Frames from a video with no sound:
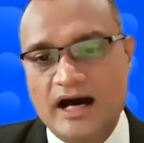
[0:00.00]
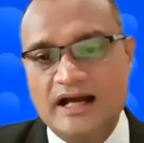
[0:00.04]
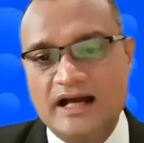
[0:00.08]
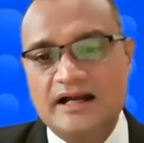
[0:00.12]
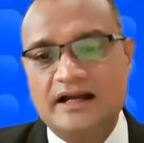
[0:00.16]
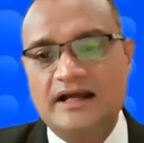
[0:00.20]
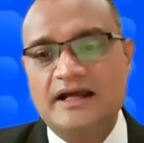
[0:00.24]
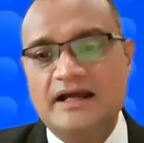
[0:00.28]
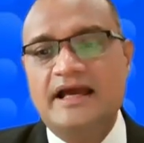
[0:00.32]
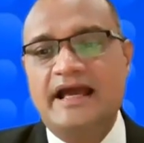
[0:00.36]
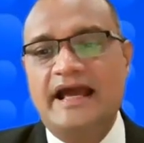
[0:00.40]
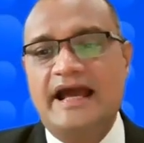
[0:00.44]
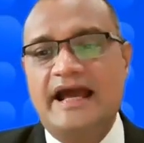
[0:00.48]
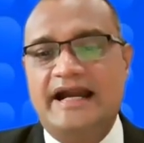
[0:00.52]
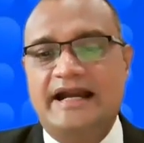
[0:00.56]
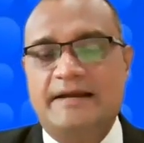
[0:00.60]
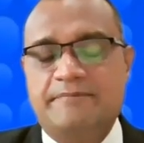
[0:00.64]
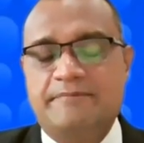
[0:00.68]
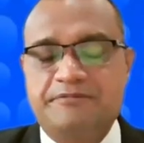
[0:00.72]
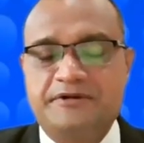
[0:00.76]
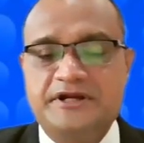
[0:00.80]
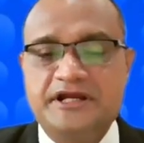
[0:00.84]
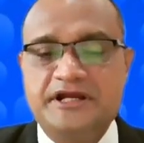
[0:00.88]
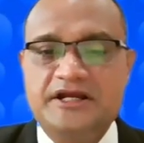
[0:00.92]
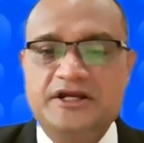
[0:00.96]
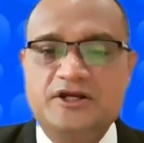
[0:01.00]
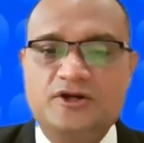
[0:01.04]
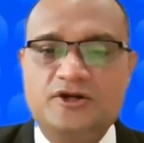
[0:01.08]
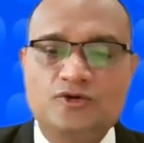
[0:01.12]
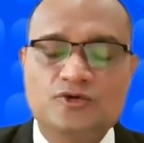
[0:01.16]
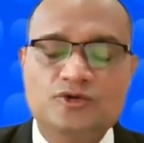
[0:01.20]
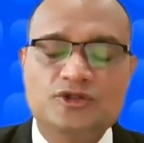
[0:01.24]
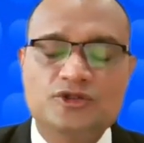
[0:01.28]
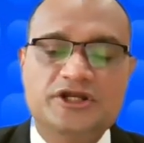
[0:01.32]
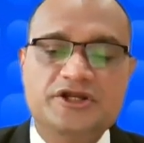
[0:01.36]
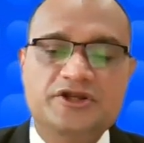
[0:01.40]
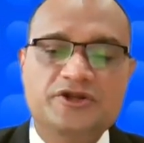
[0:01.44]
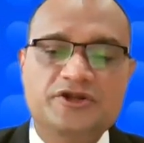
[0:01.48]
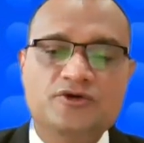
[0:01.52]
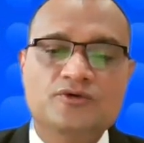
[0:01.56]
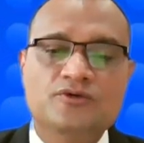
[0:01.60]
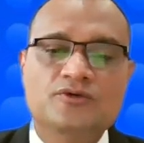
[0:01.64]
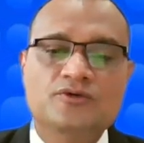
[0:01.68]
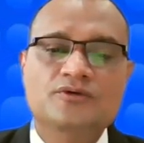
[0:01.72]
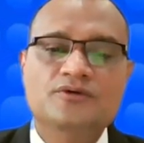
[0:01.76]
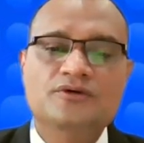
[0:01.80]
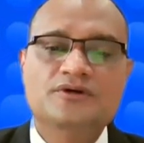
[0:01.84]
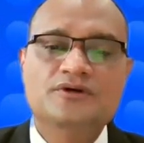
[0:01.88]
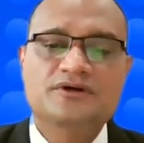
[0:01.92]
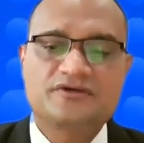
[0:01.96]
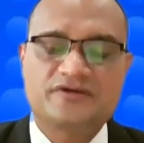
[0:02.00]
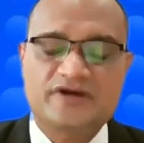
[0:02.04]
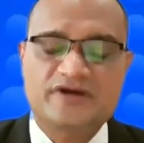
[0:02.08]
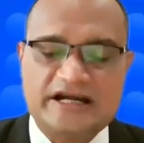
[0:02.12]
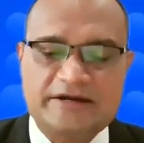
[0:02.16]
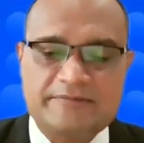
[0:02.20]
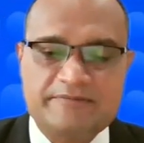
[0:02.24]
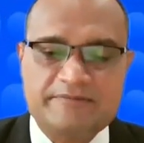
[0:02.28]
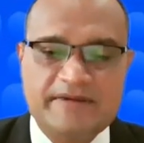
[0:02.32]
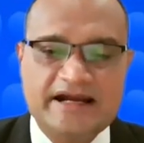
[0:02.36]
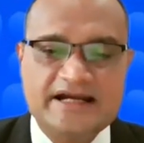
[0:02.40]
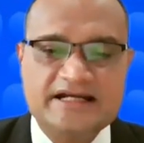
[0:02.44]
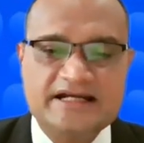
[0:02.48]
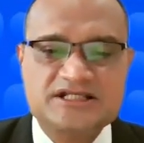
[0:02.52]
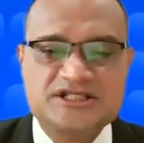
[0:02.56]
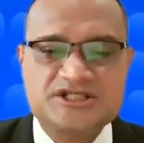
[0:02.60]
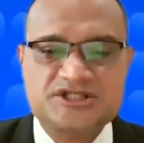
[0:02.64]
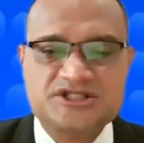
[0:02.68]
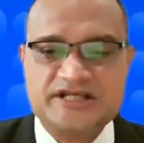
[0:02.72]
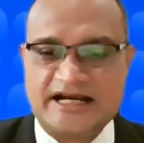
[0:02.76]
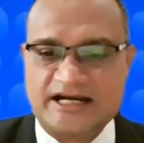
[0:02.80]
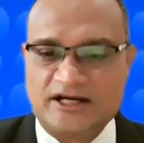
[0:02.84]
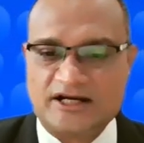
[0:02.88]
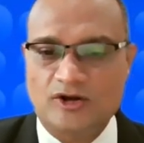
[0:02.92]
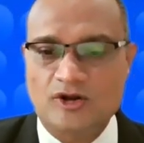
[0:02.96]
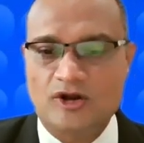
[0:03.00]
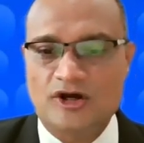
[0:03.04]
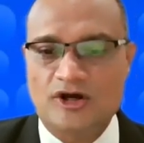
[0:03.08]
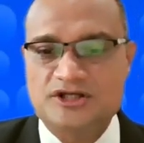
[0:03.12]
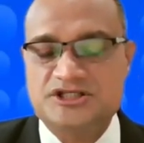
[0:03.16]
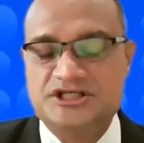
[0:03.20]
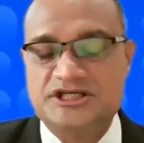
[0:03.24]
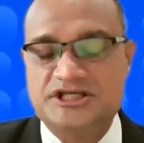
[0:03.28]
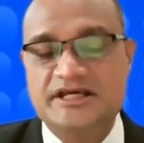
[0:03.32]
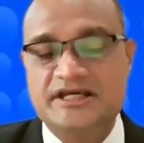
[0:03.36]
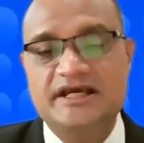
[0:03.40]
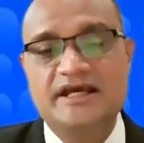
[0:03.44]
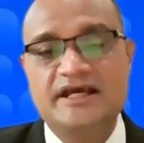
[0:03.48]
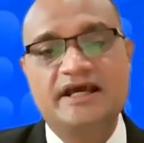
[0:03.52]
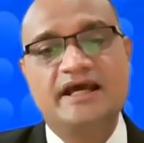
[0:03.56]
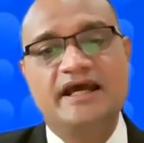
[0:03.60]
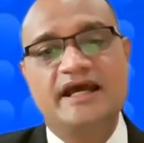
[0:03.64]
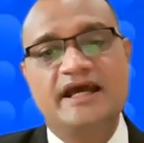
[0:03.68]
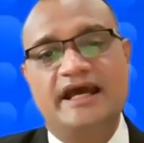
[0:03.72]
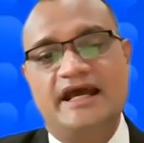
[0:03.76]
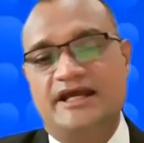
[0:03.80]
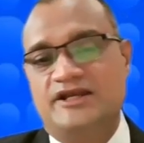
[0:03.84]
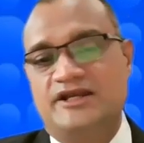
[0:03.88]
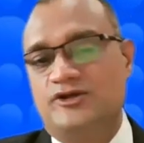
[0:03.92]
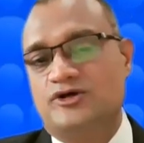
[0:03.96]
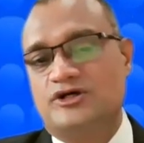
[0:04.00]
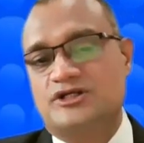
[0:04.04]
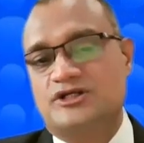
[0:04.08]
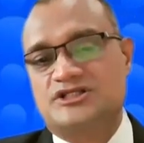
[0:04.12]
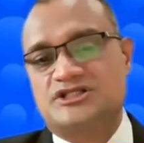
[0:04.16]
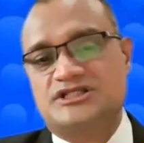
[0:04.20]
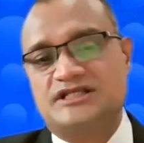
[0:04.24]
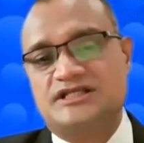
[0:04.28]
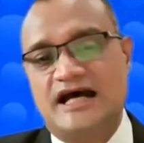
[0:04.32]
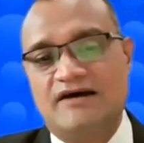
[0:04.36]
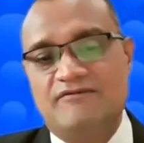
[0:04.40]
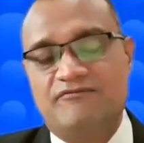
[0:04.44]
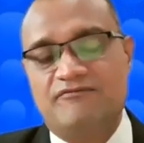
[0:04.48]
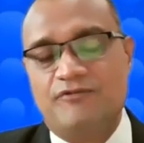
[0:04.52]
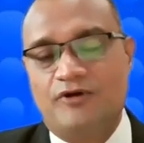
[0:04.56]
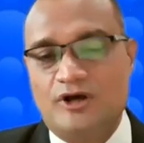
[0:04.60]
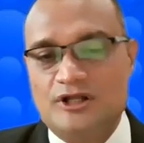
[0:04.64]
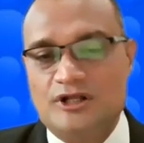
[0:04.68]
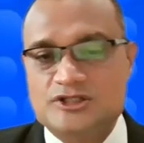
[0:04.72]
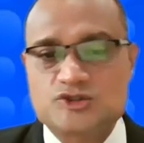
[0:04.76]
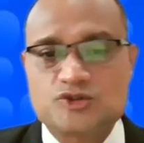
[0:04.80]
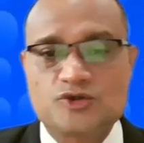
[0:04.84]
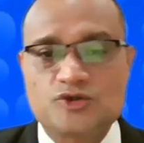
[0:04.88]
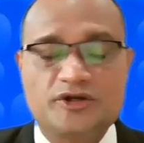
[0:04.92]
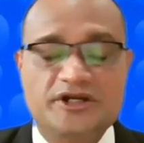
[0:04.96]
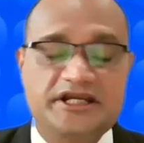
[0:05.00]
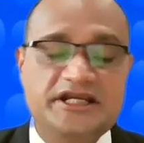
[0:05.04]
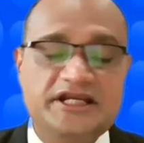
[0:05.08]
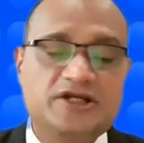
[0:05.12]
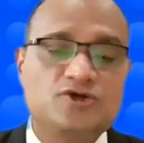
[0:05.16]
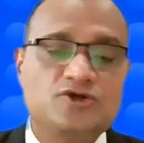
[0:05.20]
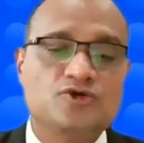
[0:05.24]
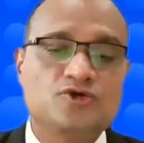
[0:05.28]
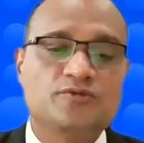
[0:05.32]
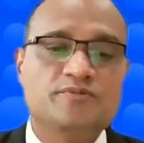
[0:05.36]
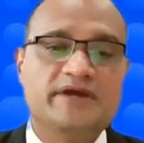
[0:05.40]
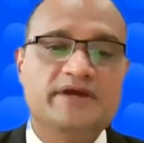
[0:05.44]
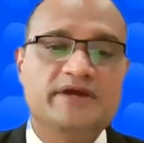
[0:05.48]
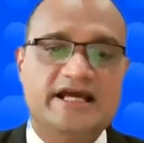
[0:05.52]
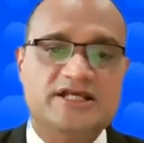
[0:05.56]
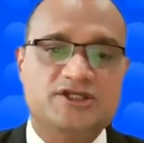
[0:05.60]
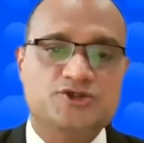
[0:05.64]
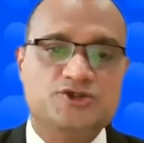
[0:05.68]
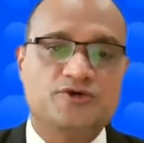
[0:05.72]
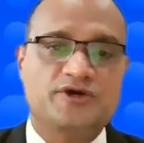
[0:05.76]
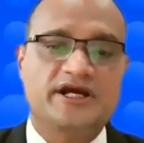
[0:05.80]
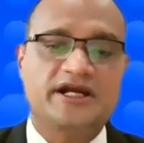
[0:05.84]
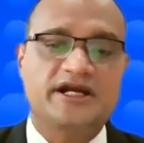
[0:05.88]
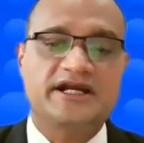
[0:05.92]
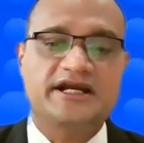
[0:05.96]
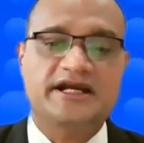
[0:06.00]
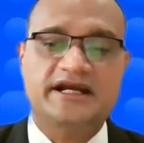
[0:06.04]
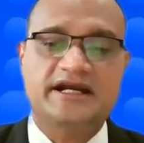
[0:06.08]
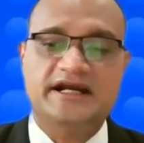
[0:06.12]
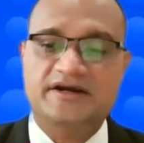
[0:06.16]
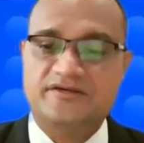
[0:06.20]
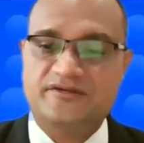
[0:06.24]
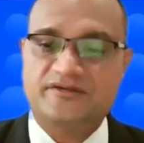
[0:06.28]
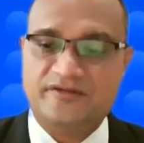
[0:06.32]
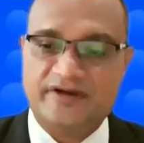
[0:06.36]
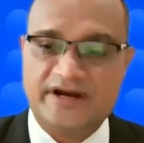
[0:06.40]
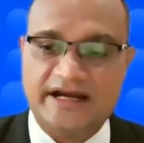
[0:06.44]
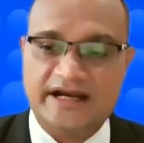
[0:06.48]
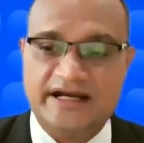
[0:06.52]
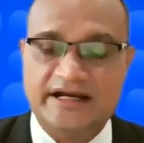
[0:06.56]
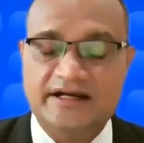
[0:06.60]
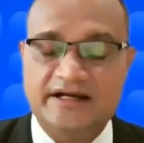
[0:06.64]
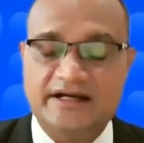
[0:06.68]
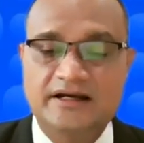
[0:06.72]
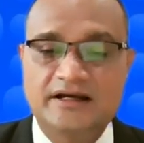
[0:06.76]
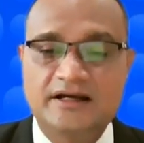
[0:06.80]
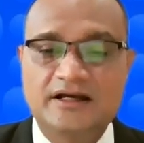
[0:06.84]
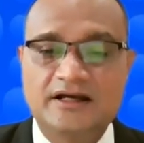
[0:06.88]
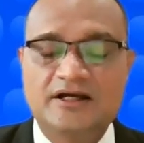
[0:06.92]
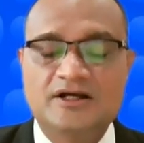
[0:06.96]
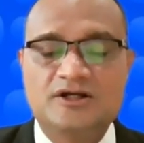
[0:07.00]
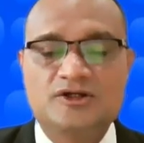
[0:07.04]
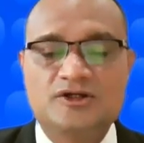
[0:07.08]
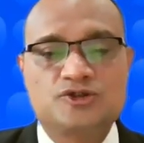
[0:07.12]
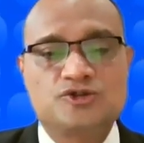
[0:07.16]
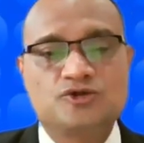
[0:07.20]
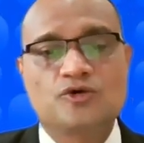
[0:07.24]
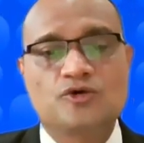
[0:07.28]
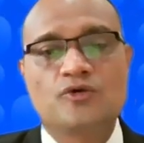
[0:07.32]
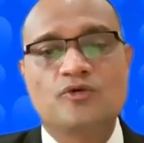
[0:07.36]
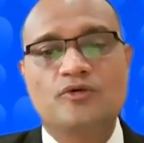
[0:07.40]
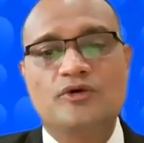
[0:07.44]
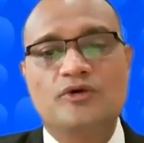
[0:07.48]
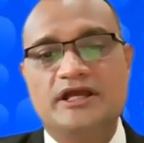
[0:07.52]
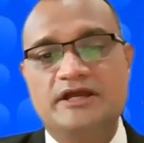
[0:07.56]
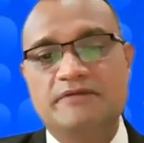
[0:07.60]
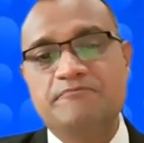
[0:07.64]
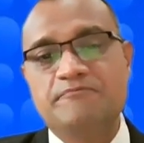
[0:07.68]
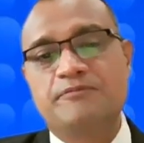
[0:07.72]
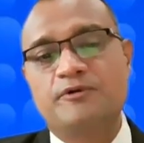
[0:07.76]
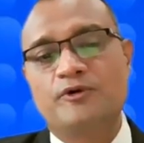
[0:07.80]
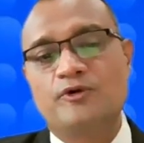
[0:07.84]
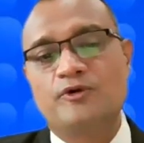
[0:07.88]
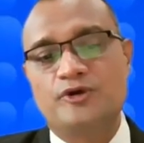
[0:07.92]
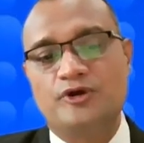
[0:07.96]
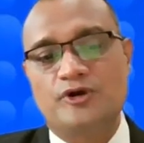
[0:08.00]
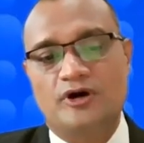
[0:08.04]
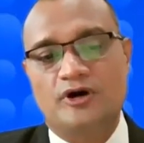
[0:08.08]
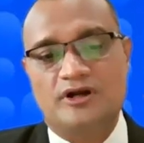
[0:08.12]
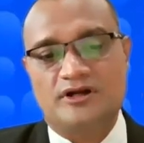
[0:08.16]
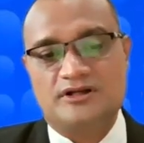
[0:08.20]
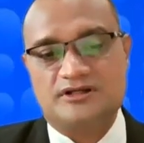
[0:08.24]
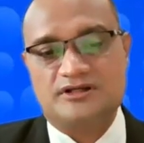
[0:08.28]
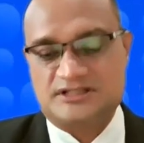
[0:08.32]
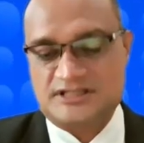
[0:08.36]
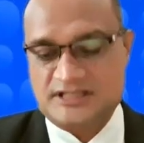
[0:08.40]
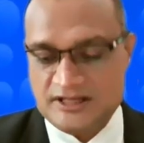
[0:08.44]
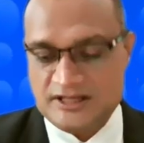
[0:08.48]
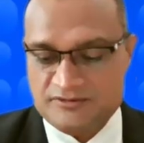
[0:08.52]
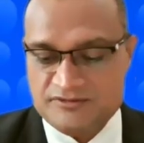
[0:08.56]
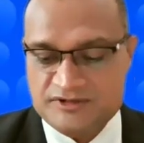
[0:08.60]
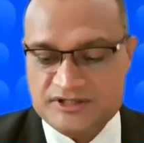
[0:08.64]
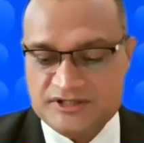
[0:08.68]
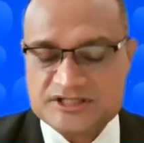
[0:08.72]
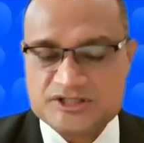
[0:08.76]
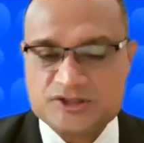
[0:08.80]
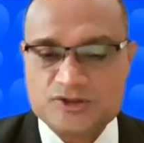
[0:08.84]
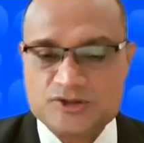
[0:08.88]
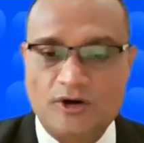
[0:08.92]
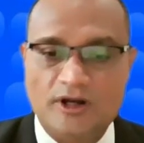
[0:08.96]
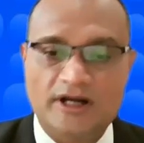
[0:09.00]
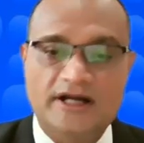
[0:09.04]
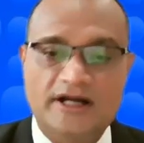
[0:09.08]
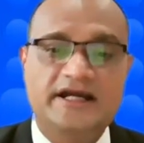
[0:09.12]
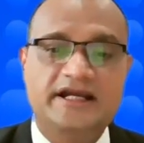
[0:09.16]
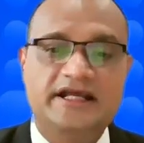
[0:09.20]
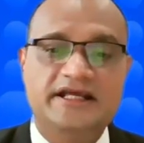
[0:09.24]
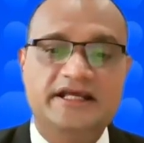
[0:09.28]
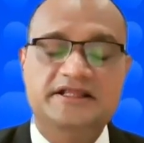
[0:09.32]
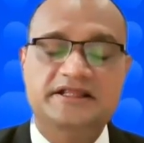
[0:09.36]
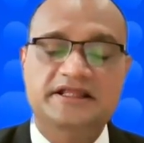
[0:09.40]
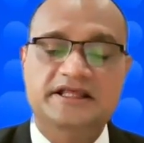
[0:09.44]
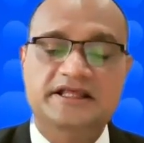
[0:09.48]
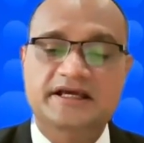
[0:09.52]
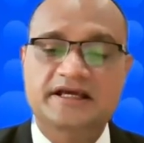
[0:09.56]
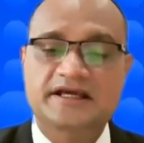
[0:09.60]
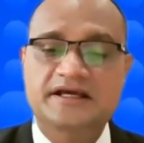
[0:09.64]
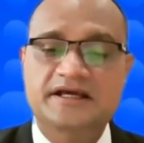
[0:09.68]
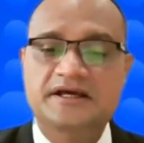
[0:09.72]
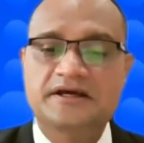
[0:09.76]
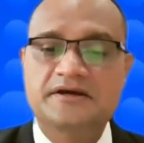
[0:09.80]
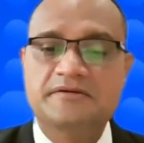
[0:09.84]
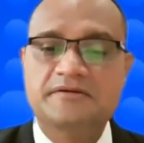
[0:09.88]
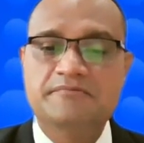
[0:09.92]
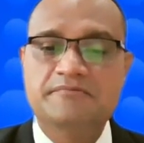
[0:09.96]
are adapting to the new treatments, technology, and your staff also need to be educated and trained to improve your service quality in the